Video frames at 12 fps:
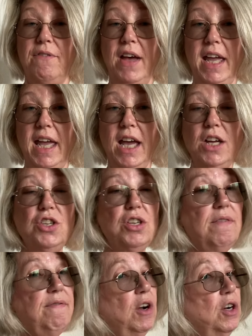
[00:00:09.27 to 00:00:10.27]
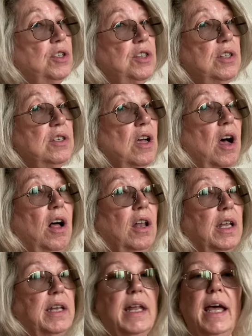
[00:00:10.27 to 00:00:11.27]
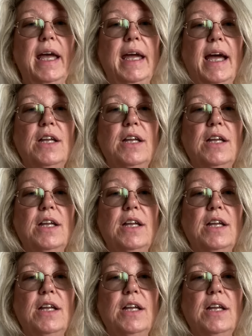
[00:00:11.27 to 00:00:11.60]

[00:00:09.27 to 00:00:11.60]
vacation versus holiday.